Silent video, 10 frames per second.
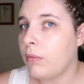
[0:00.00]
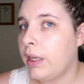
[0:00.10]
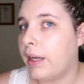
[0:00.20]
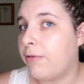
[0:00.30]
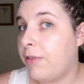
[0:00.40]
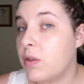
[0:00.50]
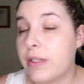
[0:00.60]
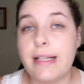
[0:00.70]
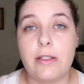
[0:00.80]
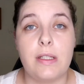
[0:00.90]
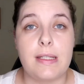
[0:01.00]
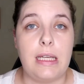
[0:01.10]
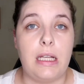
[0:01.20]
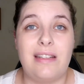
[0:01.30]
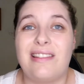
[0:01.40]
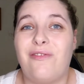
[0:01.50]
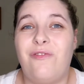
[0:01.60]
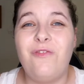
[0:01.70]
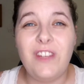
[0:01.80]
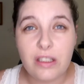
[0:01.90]
Yeah, it feels nice on the skin. It doesn't
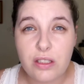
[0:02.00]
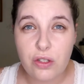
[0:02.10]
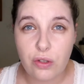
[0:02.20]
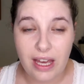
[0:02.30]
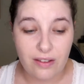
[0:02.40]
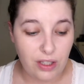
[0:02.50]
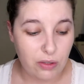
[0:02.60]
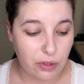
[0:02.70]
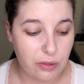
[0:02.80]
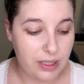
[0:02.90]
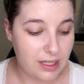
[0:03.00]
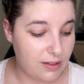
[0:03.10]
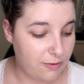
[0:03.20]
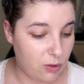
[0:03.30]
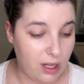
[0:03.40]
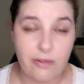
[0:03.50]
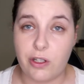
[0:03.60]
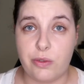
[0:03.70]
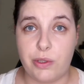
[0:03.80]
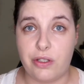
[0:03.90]
feel too heavy, although it is full
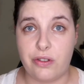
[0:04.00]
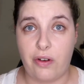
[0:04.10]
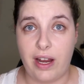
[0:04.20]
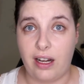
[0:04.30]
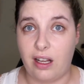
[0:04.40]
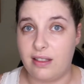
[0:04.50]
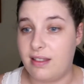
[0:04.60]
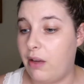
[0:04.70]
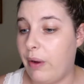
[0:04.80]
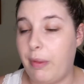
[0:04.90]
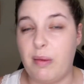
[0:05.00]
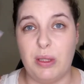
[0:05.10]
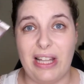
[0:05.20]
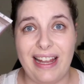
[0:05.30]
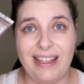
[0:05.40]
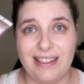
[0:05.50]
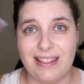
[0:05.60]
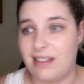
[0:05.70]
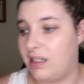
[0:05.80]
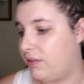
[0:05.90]
coverage, which is great. I can see why people like this
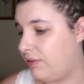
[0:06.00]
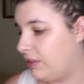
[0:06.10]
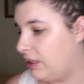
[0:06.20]
stuff.